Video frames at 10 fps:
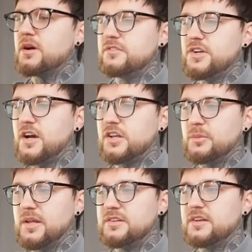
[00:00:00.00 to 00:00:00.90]
my free
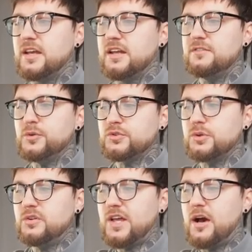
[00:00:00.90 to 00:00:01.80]
document, and if you
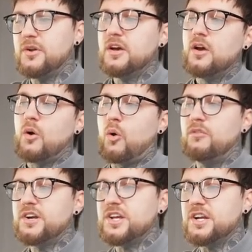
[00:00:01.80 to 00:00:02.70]
scroll down,
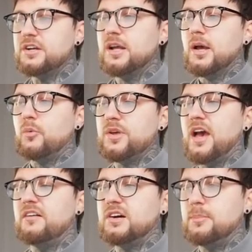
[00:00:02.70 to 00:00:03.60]
over here, we
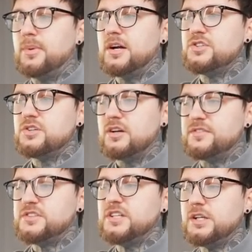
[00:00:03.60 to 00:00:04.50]
have a bunch
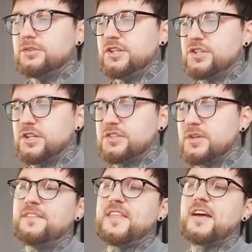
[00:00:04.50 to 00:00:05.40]
of sea
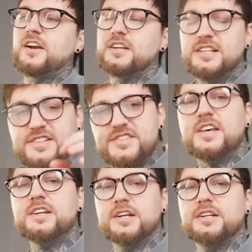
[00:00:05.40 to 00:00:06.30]
creatures that are
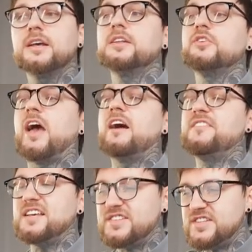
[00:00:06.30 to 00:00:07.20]
considered to have
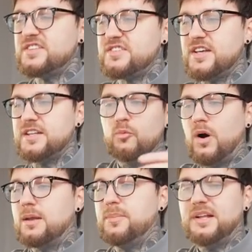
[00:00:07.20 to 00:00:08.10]
existed
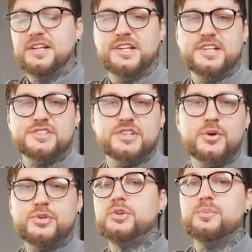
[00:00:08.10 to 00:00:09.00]
1 billion years
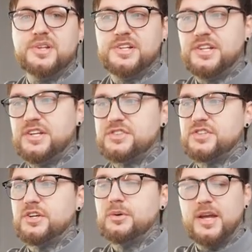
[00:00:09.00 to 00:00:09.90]
ago, 2 billion years
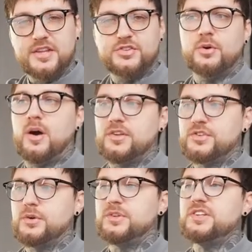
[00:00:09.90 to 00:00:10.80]
ago, and so on.
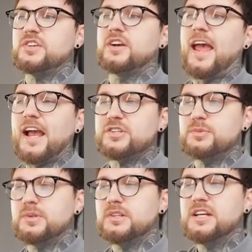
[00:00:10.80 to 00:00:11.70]
So these are
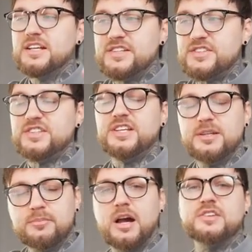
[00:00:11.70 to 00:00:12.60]
actual sea
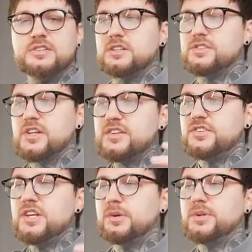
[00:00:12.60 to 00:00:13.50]
monsters,
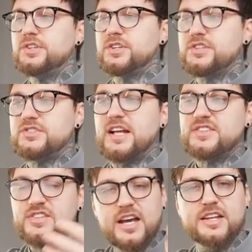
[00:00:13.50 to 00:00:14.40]
sea creatures that
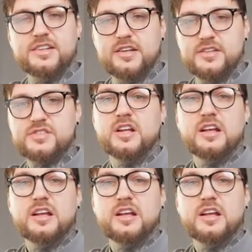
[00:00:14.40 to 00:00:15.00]
scientists